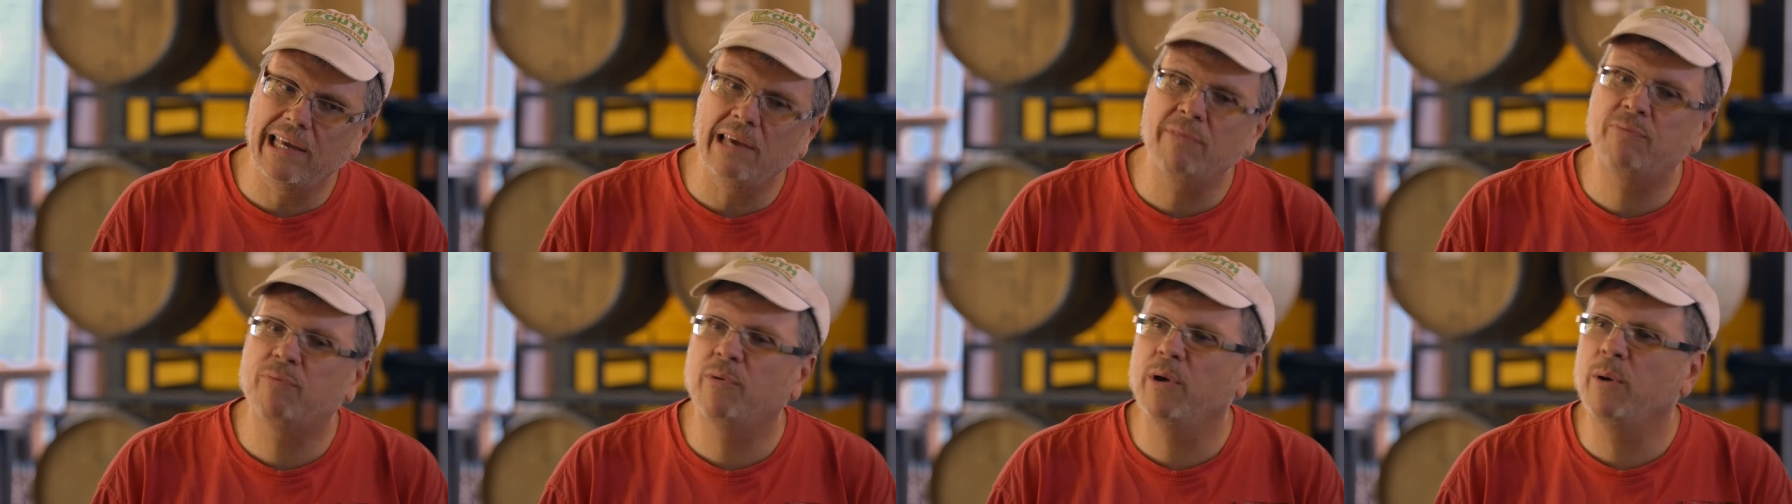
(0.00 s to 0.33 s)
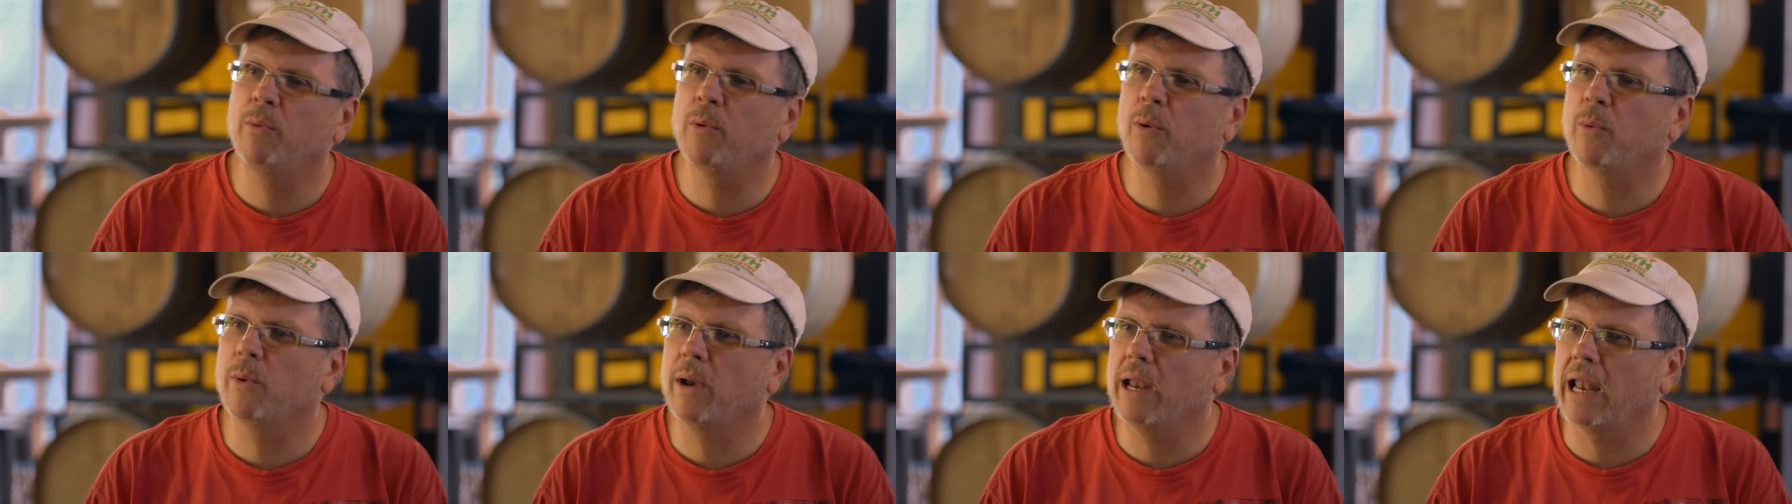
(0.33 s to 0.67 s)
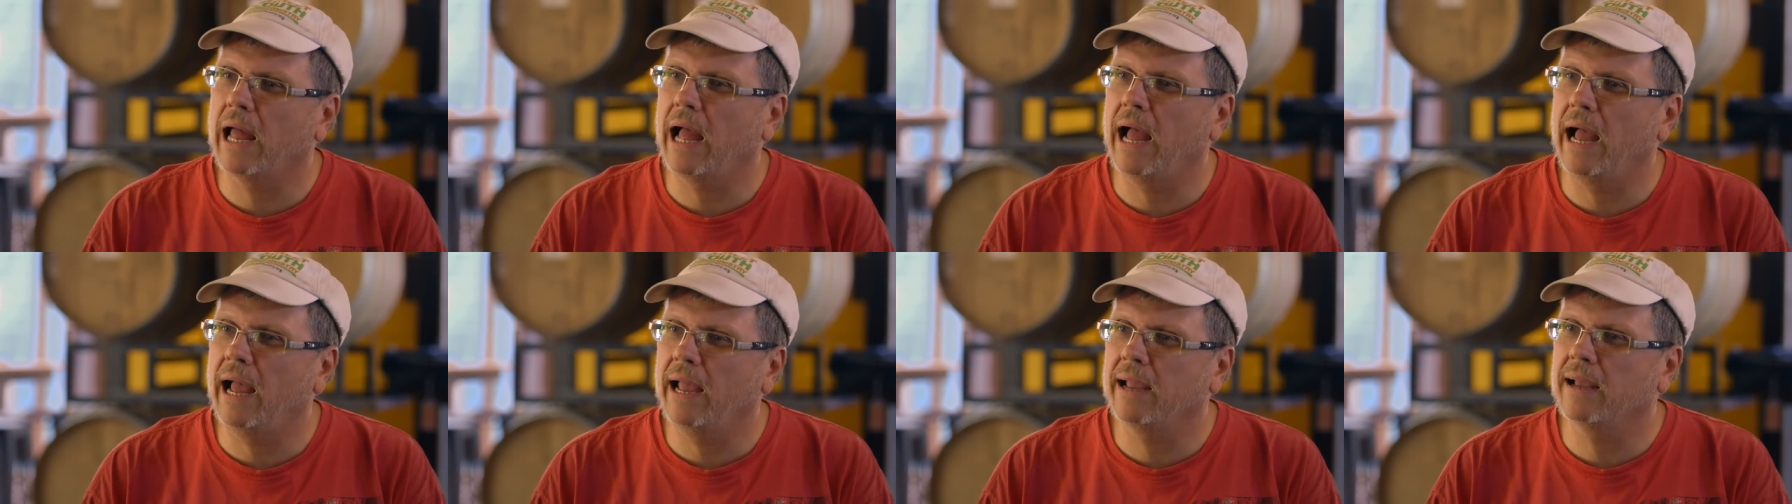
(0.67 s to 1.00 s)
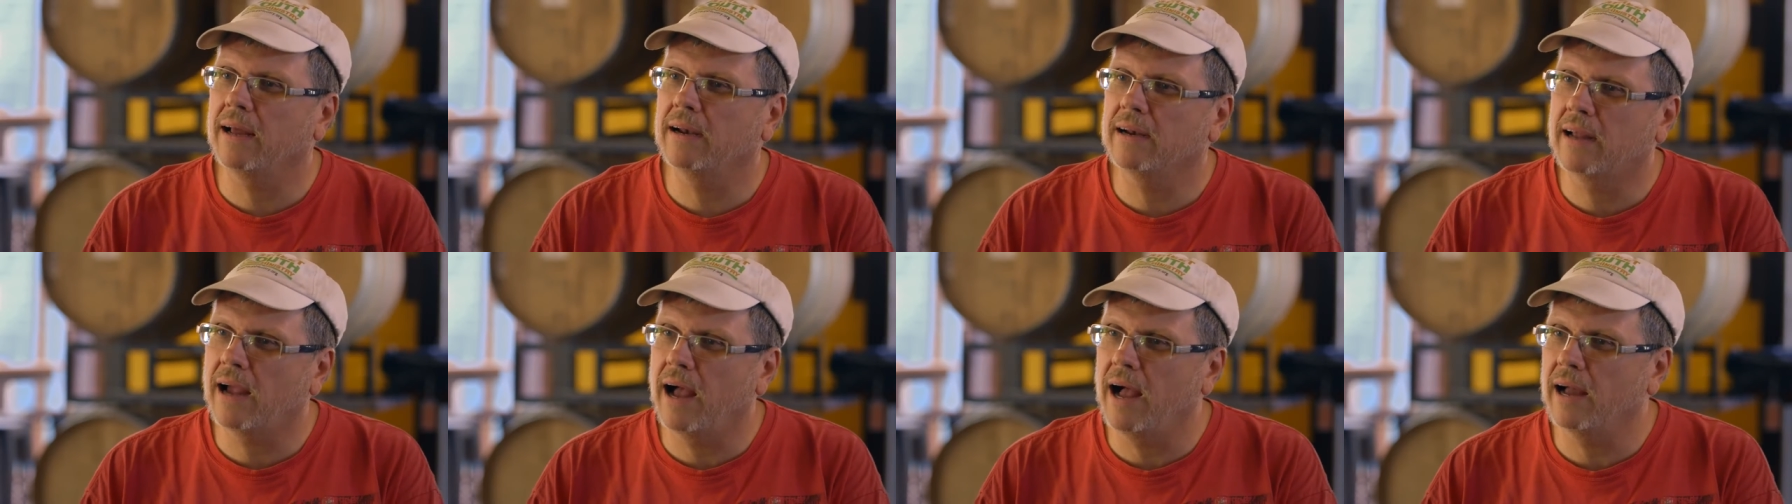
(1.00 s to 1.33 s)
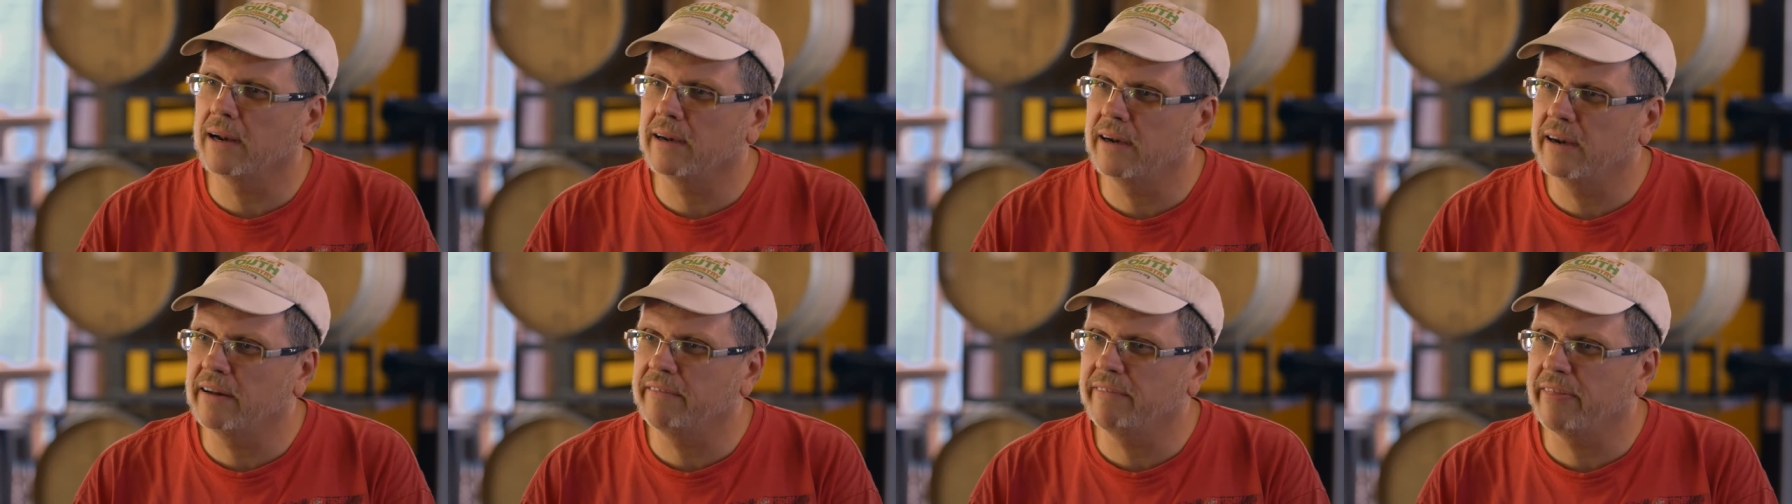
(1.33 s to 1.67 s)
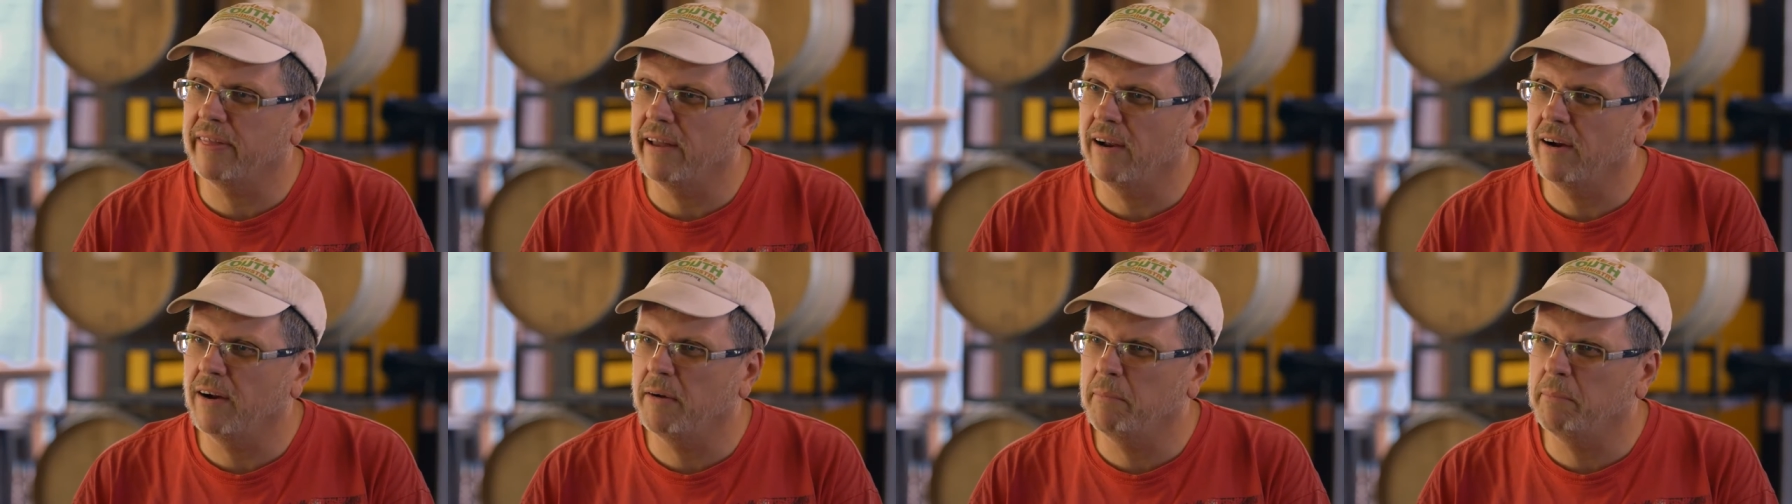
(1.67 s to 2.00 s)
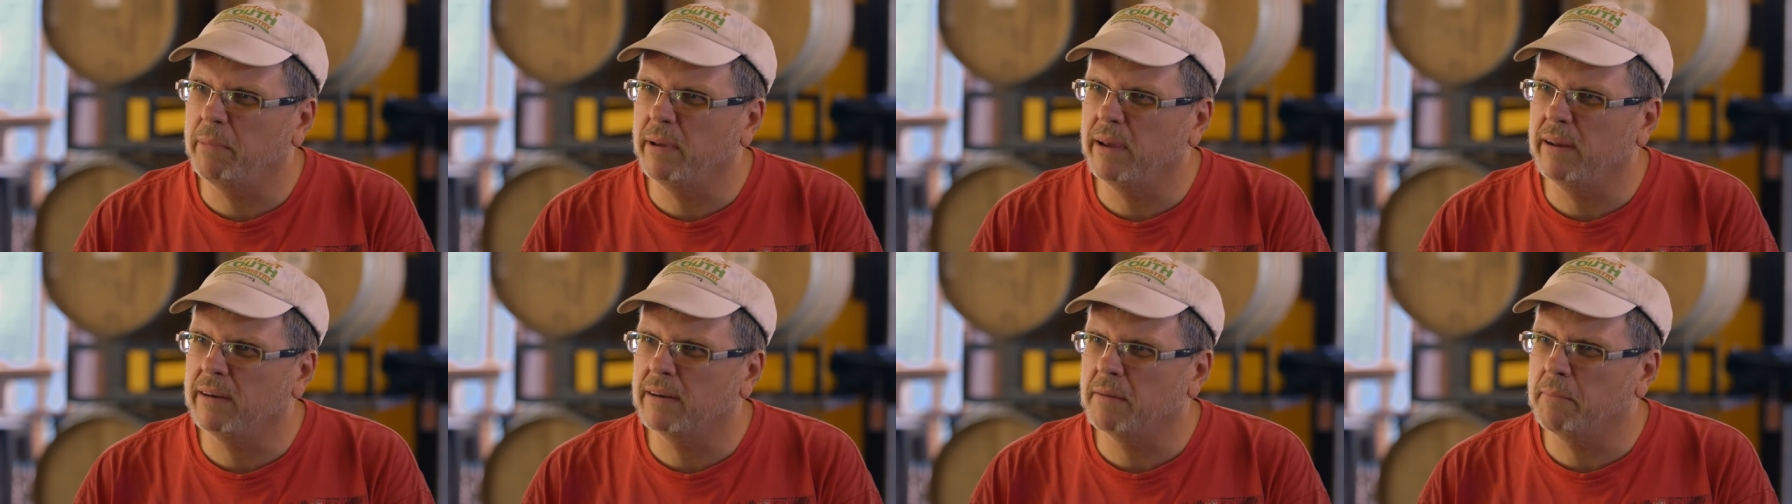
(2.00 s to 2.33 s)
if we were relying on cognitive therapy